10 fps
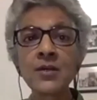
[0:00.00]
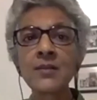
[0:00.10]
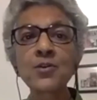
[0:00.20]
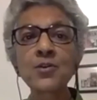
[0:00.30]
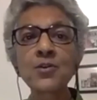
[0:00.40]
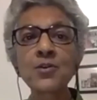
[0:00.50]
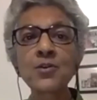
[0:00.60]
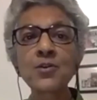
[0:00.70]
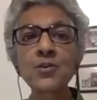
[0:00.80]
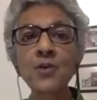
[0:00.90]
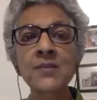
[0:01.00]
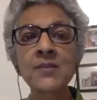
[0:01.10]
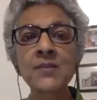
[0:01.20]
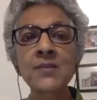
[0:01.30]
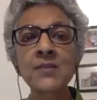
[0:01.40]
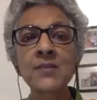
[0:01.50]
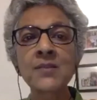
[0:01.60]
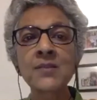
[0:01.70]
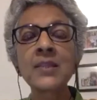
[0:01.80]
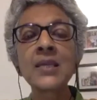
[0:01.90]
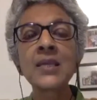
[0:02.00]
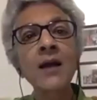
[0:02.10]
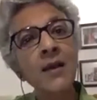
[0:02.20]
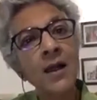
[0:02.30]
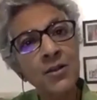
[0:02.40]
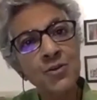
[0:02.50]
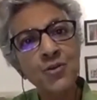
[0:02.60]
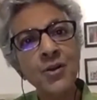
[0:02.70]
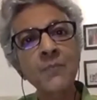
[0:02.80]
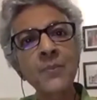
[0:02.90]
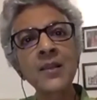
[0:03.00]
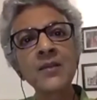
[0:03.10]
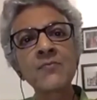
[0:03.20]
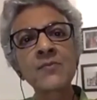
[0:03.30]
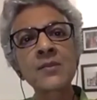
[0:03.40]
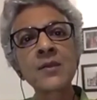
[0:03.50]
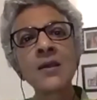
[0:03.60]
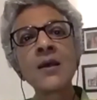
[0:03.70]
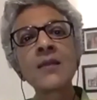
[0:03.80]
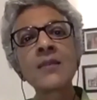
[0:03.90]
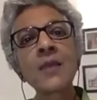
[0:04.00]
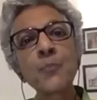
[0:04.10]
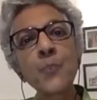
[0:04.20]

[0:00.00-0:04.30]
They're not taught in medicine, but these are our cultural beliefs